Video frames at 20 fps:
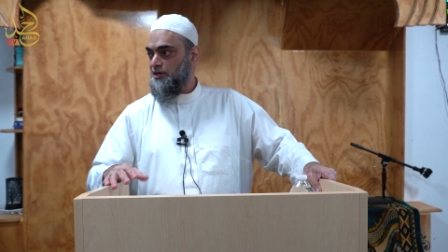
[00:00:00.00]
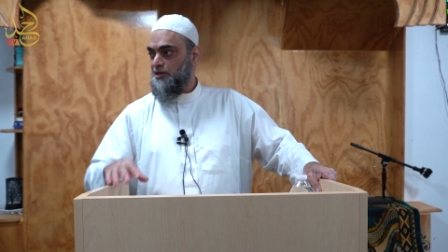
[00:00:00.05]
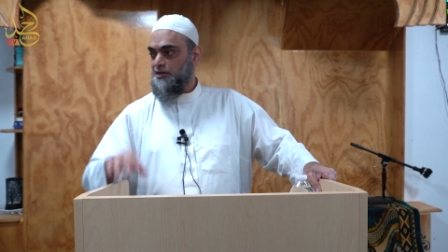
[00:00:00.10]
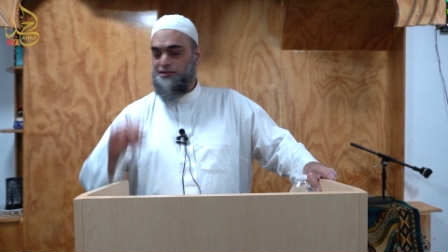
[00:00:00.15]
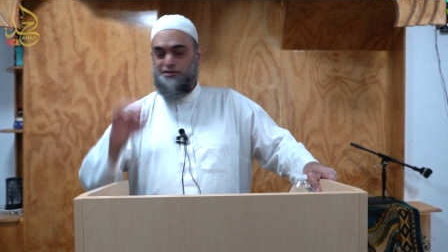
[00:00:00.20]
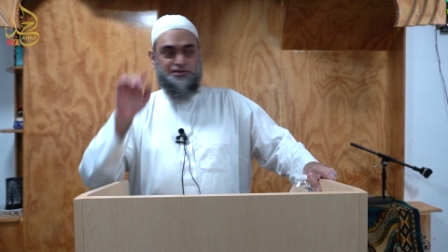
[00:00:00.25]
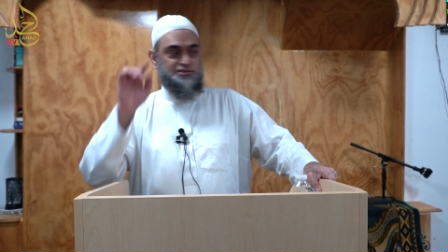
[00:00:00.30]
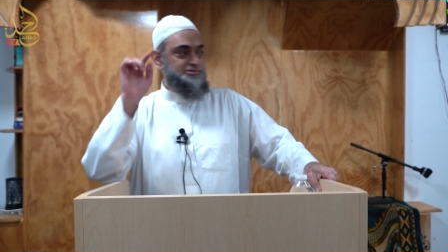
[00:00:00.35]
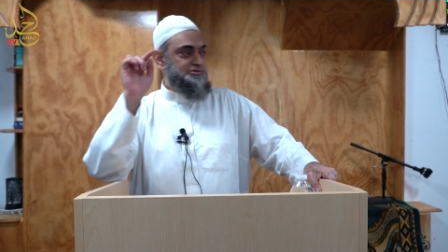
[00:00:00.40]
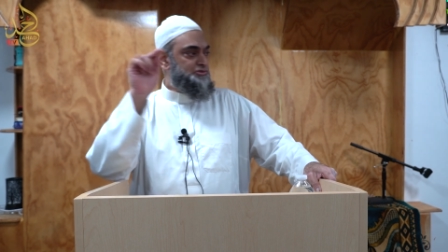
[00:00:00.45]

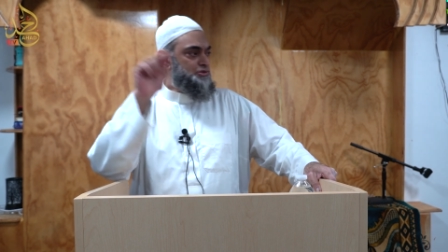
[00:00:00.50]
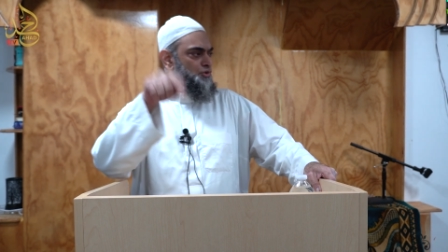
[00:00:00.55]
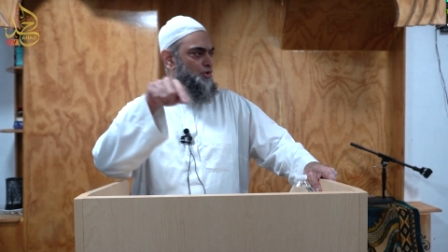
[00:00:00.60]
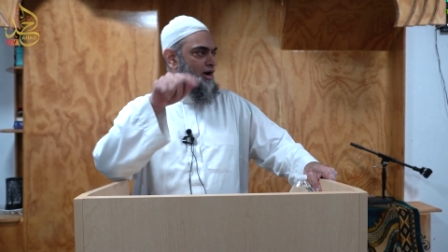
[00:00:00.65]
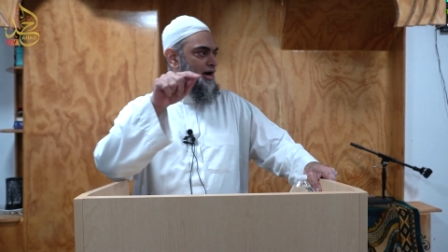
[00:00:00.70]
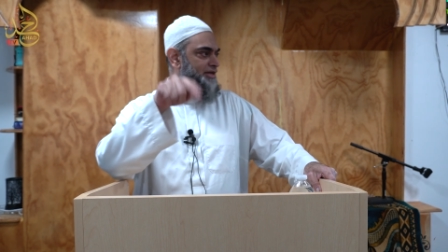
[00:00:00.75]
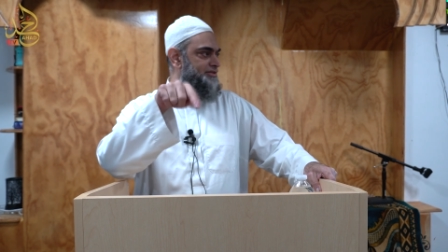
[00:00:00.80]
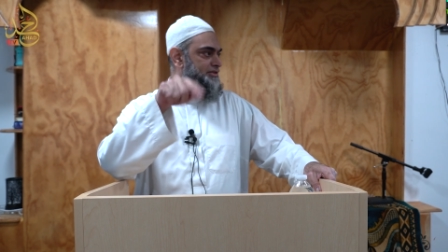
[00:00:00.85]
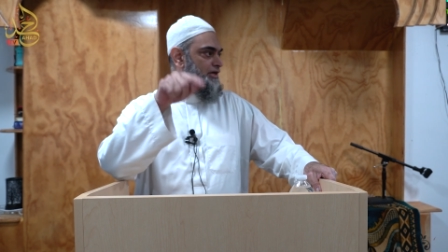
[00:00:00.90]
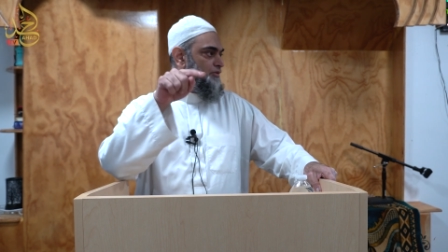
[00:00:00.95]
It is you
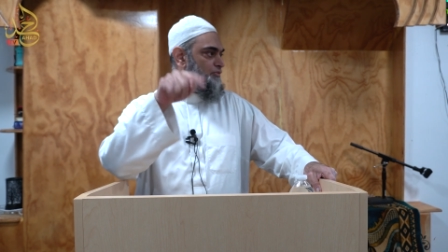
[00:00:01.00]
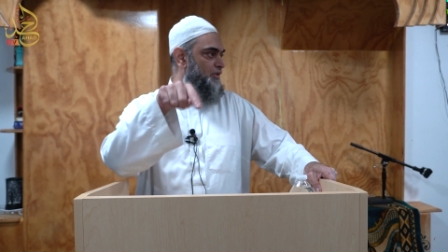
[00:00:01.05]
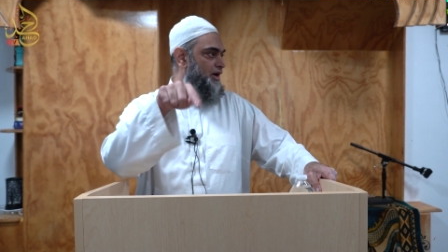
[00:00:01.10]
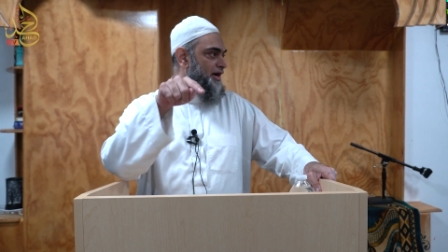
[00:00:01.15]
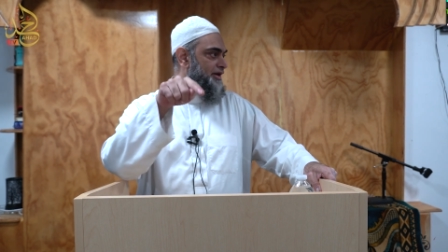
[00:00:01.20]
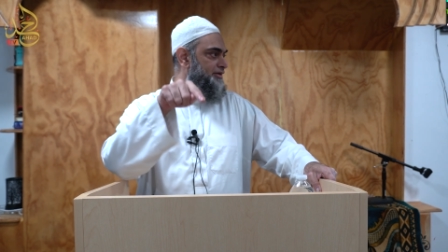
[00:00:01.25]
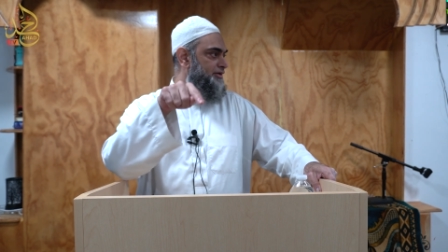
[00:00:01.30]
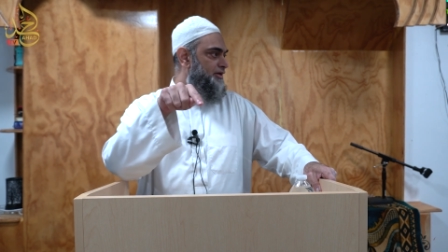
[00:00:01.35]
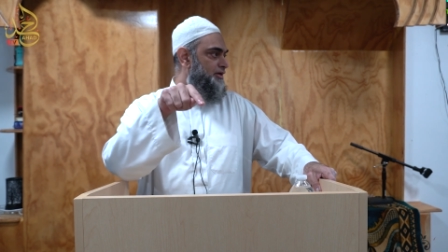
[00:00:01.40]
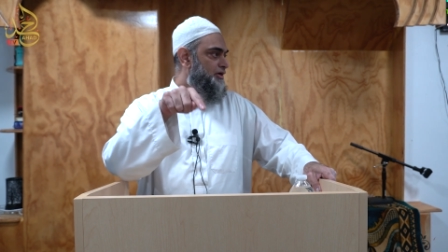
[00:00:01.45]
are the
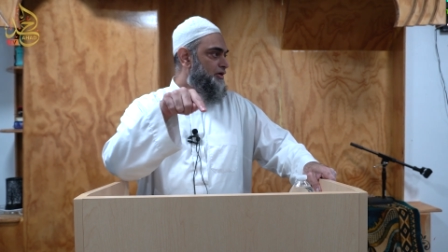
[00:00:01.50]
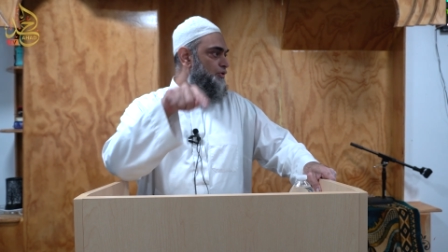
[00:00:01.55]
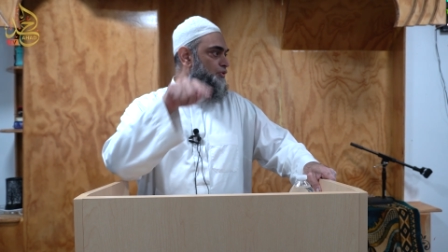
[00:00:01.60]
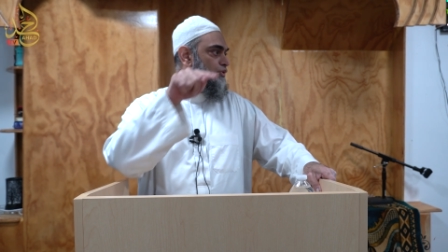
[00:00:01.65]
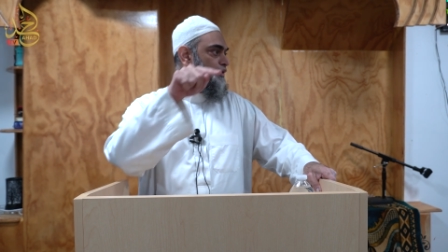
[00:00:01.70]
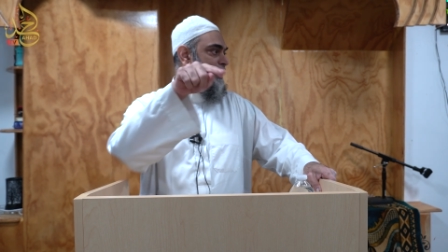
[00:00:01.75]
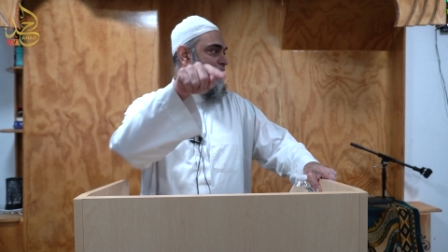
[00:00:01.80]
one who